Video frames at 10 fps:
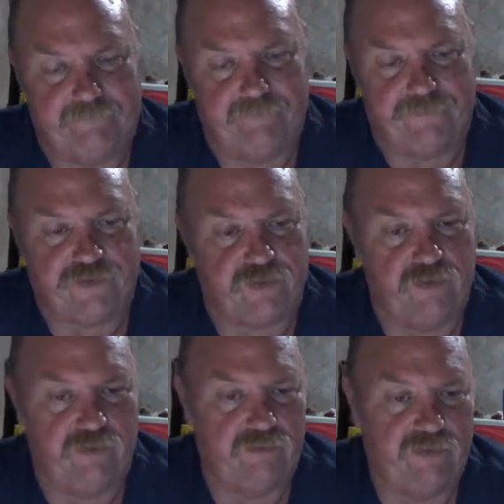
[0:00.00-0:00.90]

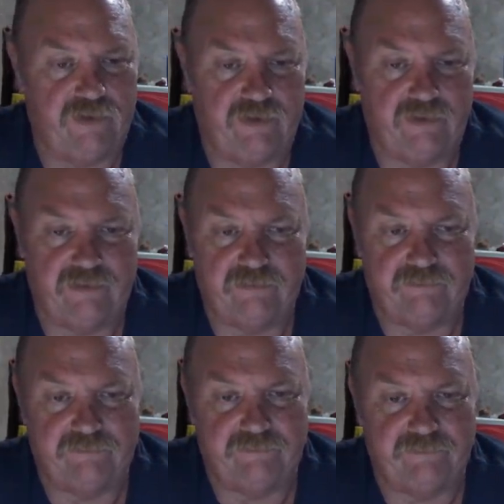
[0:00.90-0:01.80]
through the
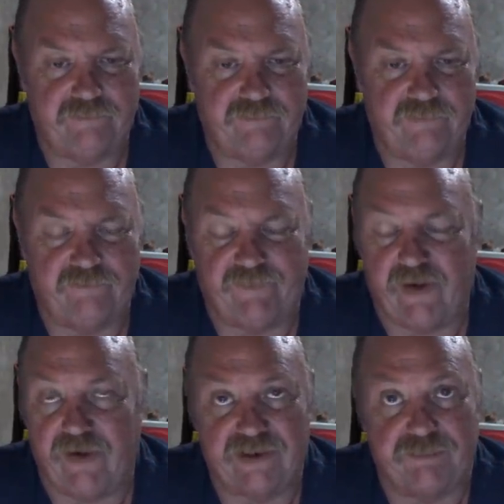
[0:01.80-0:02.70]

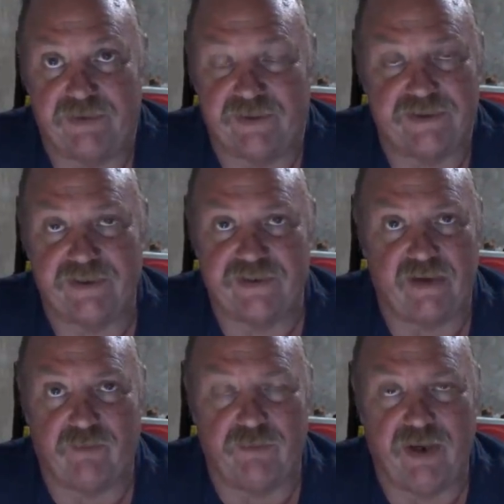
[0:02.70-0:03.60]
various businesses
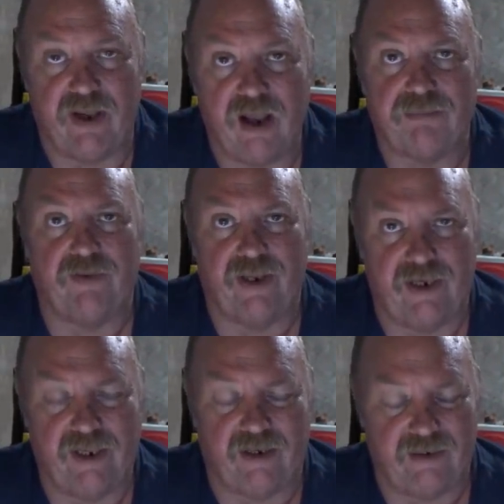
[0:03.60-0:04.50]
that were being
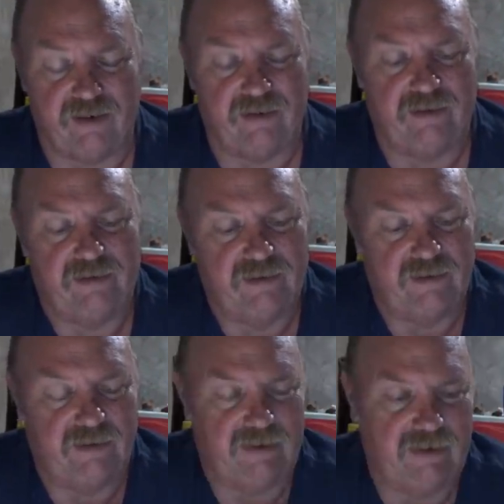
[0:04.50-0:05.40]
operated out of there.
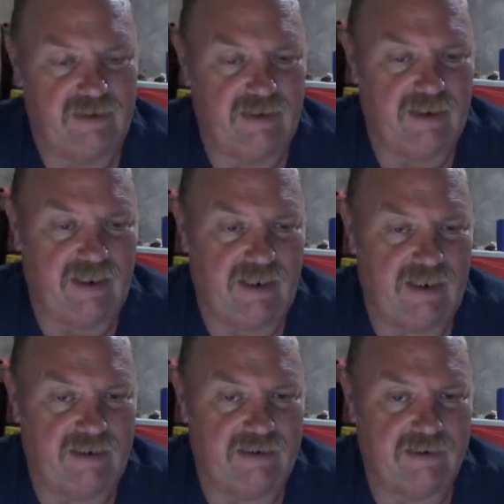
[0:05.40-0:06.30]

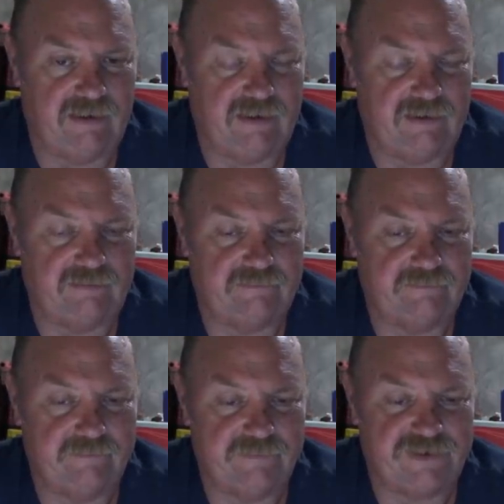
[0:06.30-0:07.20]
And
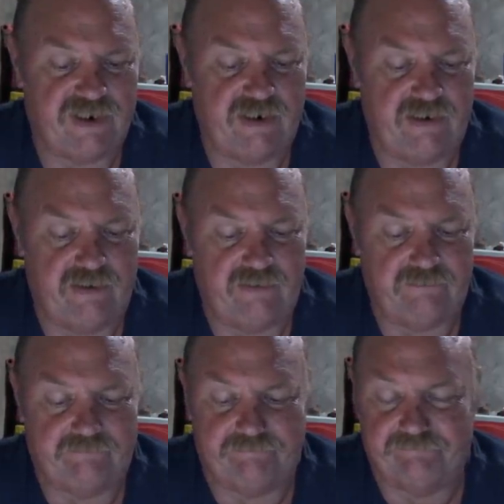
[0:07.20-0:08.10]
she
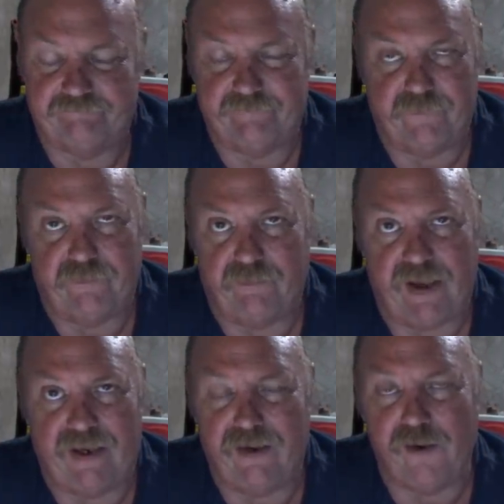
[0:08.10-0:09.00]

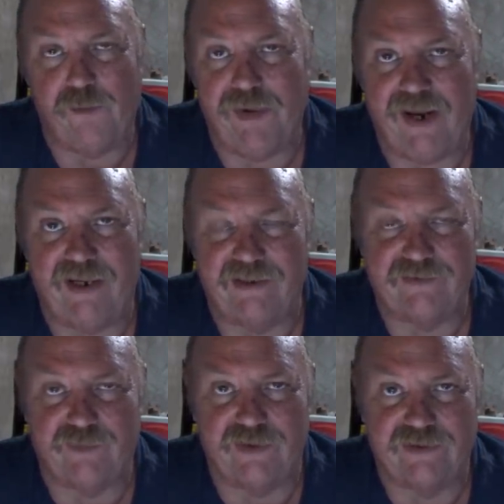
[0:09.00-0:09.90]
by no means
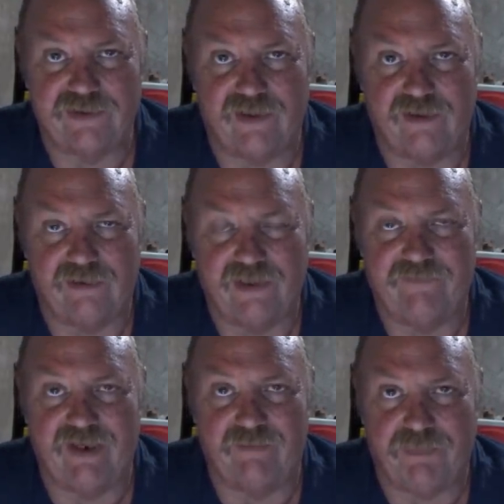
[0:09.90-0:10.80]
was
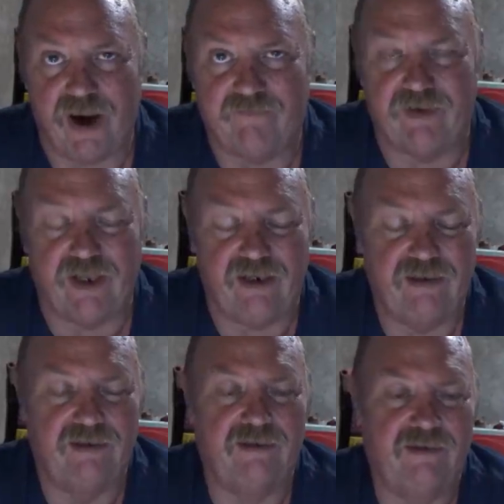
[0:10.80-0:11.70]
living in poverty.
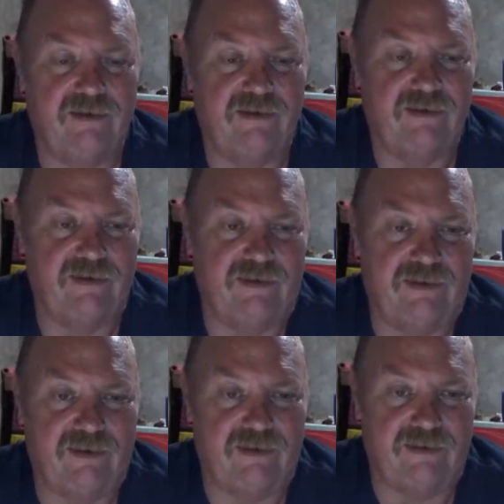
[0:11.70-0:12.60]

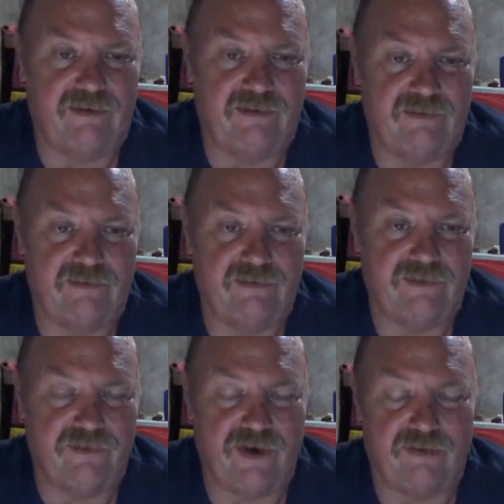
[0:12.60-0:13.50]

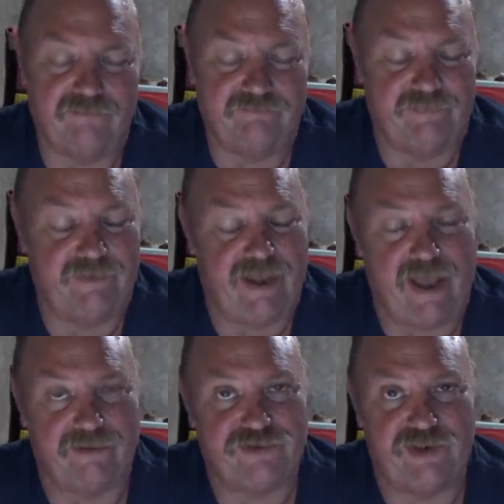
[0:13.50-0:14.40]
The
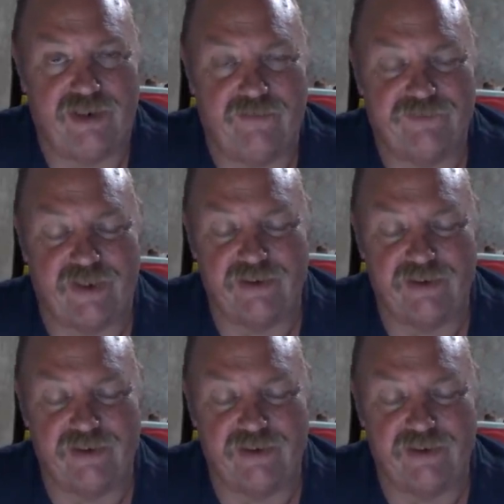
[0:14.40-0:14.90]
house she lives in,